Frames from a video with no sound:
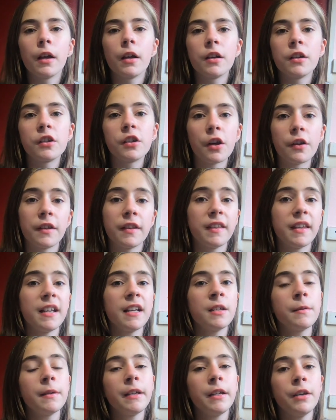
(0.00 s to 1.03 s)
So the
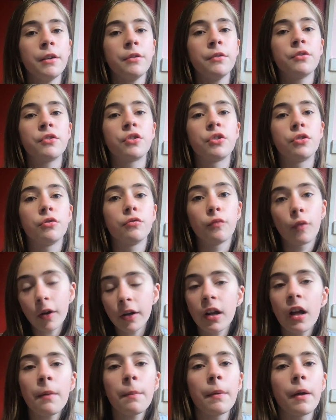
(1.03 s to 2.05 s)
things we use to run
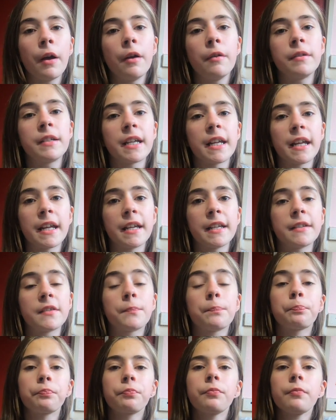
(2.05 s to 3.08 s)
our boat is
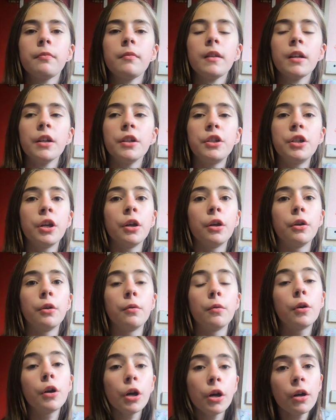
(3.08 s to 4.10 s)

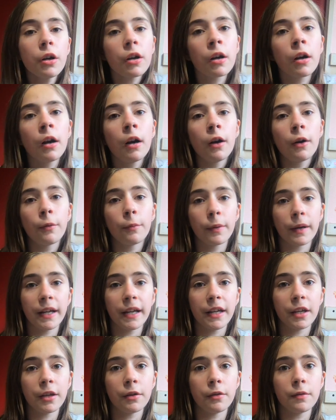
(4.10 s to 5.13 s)
to cook. We
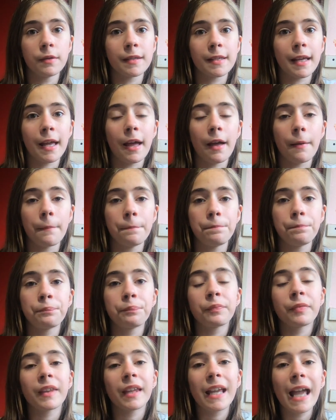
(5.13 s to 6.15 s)
use
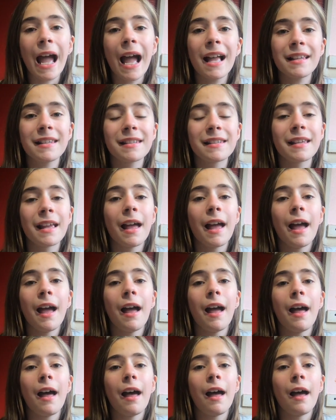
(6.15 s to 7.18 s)
gas.
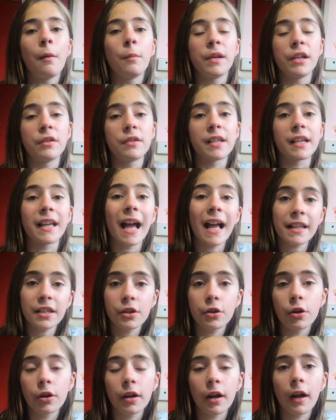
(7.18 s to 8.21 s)
We use a gas
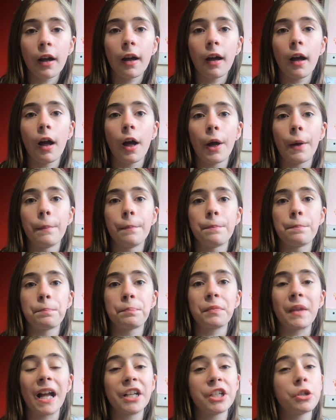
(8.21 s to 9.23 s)
cooker, and
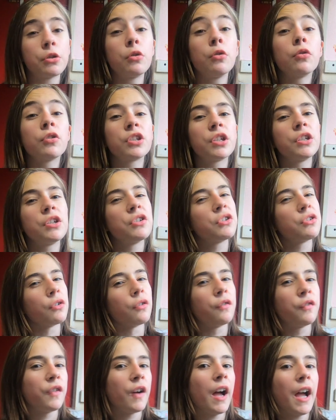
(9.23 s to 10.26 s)
you can also use your
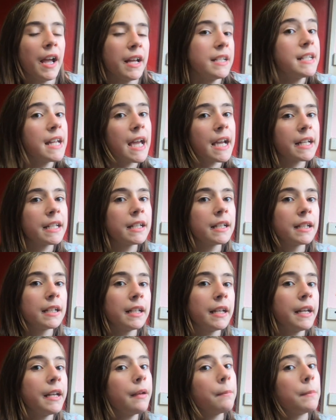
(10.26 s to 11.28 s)
fire
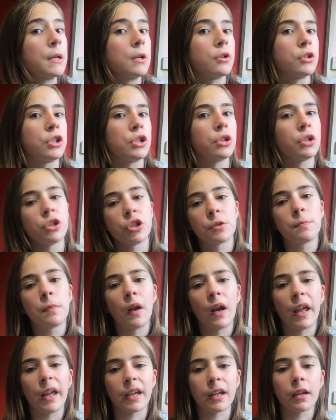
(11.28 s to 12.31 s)
technically, because you can just put,
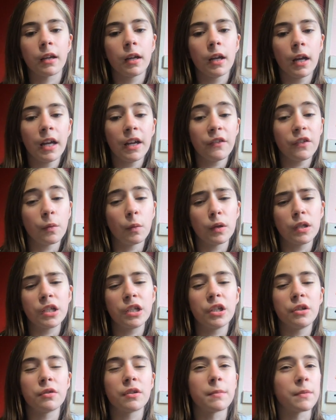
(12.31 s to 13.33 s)
like, if you want to
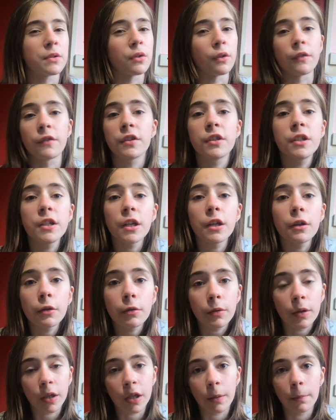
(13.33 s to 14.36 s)
do some sort of stew,
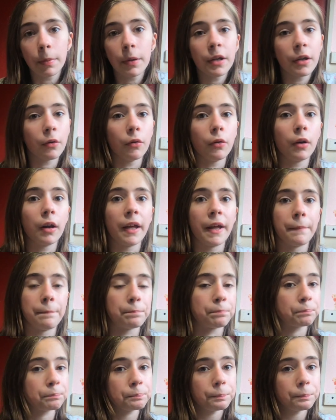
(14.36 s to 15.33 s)
you could put it all in